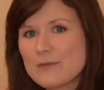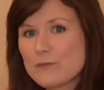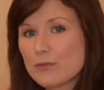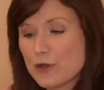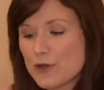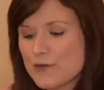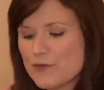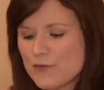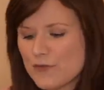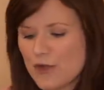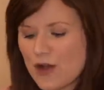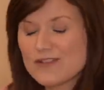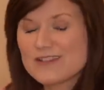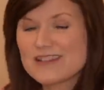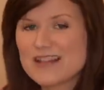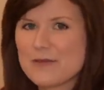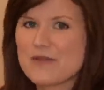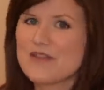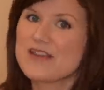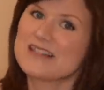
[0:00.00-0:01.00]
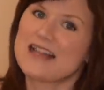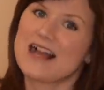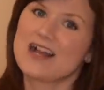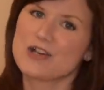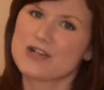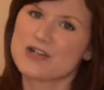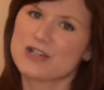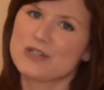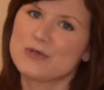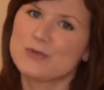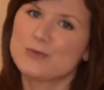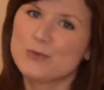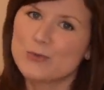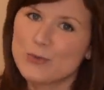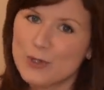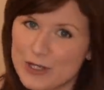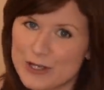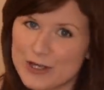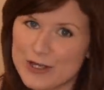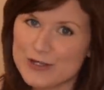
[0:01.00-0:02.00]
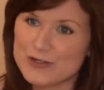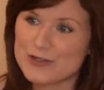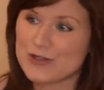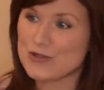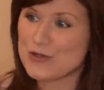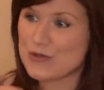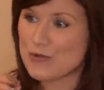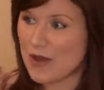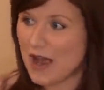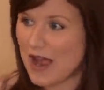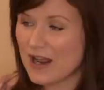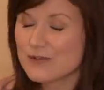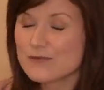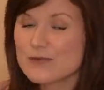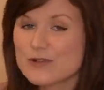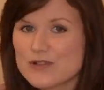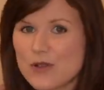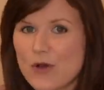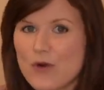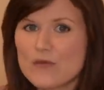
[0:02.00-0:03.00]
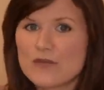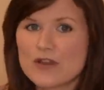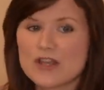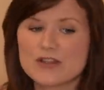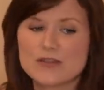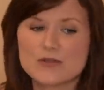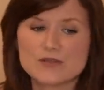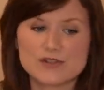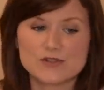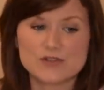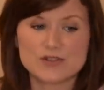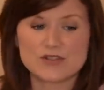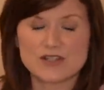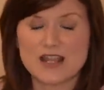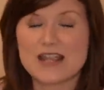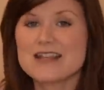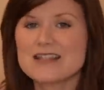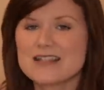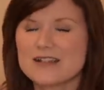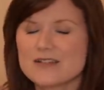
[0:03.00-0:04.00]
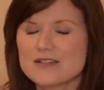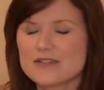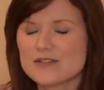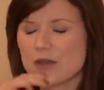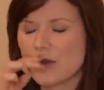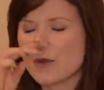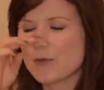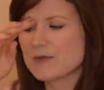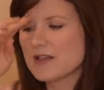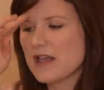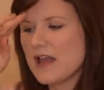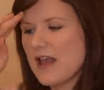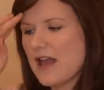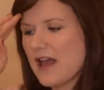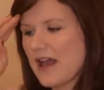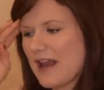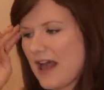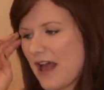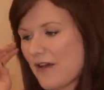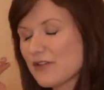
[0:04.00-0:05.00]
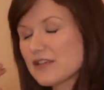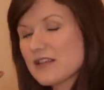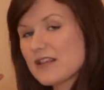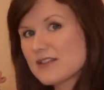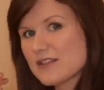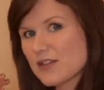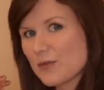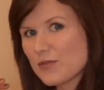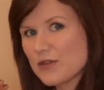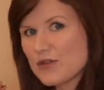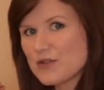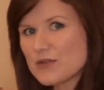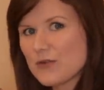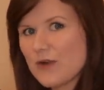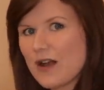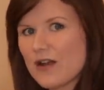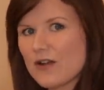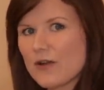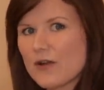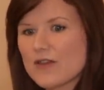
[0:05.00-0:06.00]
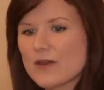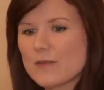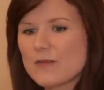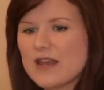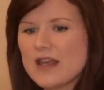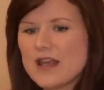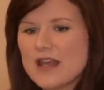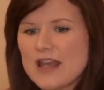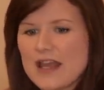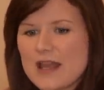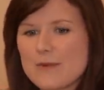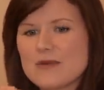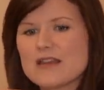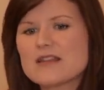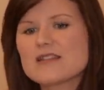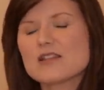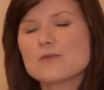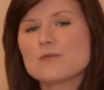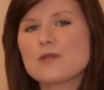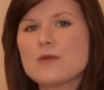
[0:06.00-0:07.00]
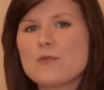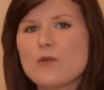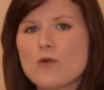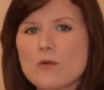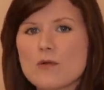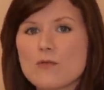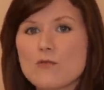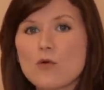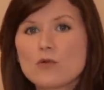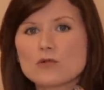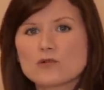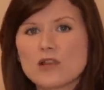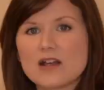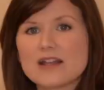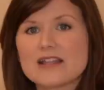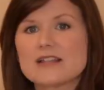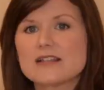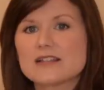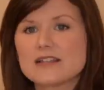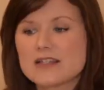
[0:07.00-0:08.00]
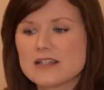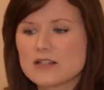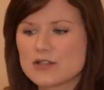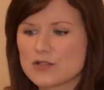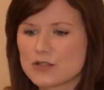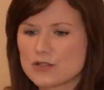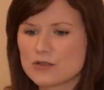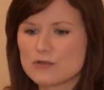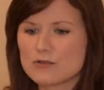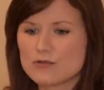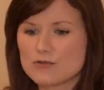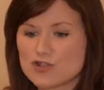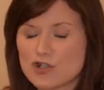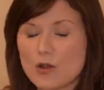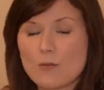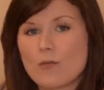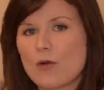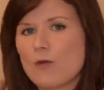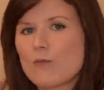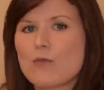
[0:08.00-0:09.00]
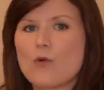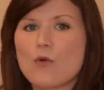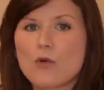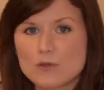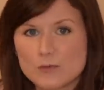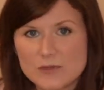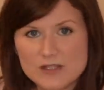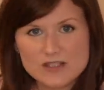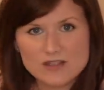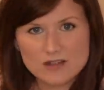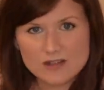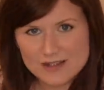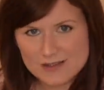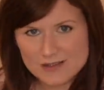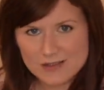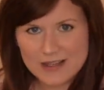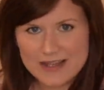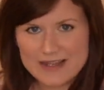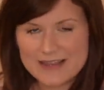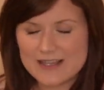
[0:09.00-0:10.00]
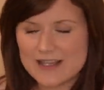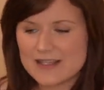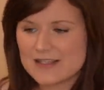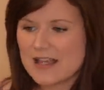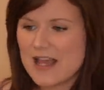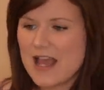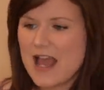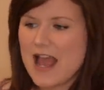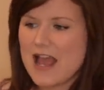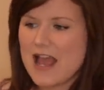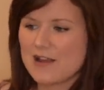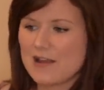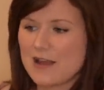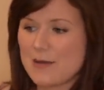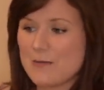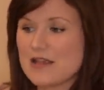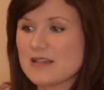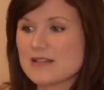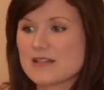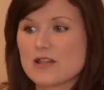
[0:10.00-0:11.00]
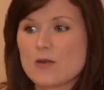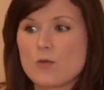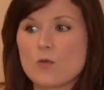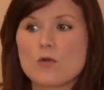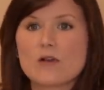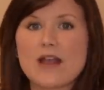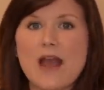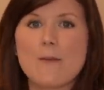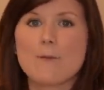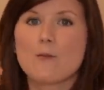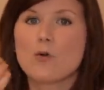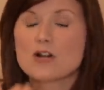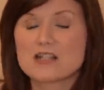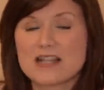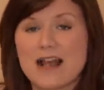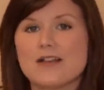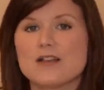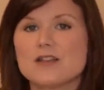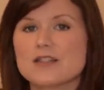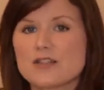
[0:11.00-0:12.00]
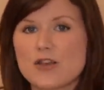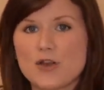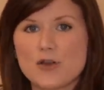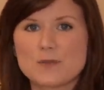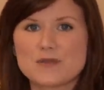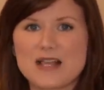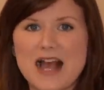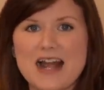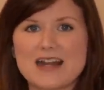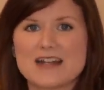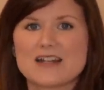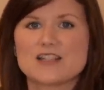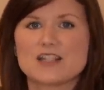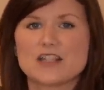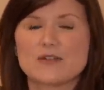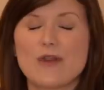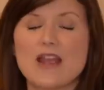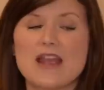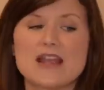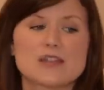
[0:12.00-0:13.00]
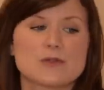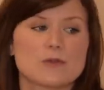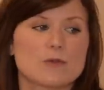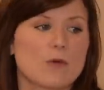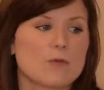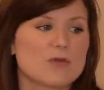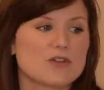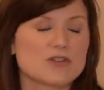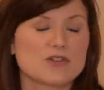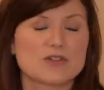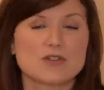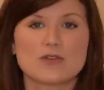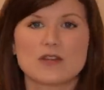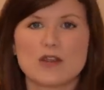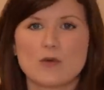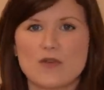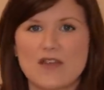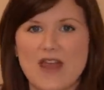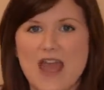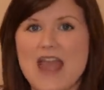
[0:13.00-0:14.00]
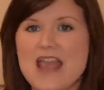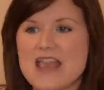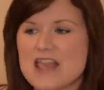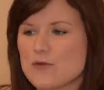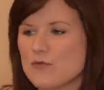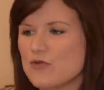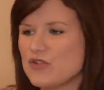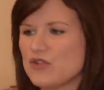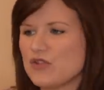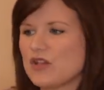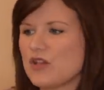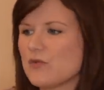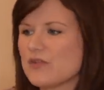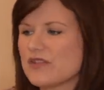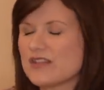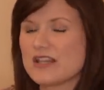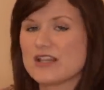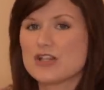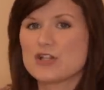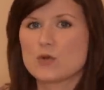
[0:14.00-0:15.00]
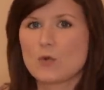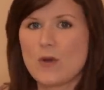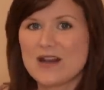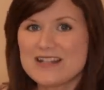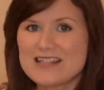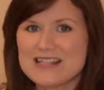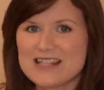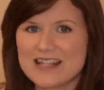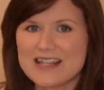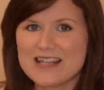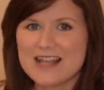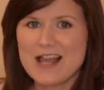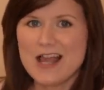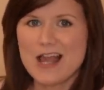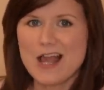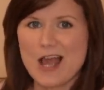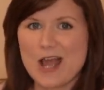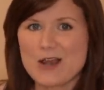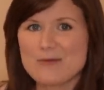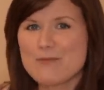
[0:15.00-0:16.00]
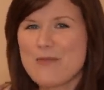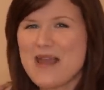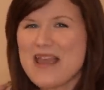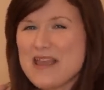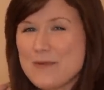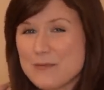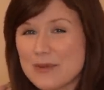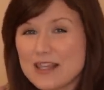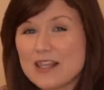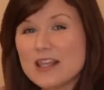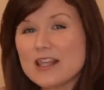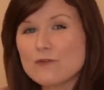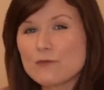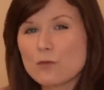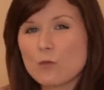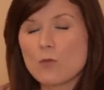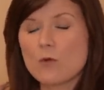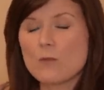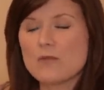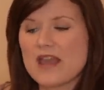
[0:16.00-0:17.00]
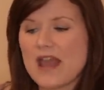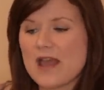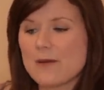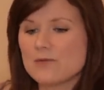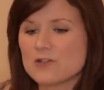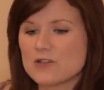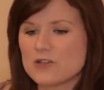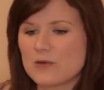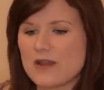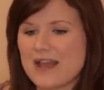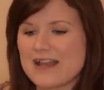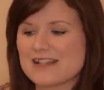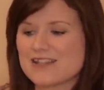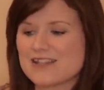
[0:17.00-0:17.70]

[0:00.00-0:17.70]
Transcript: had proof of concept this actually works, that you can resolve it using just 8 telescopes and having this computer algorithm, it means that people will be more likely to jump on board with studies like this. It means that we'll get more telescopes added to the array, so you won't be just doing it with 8, you'll be doing it with, say, 20. And maybe even we'll be able to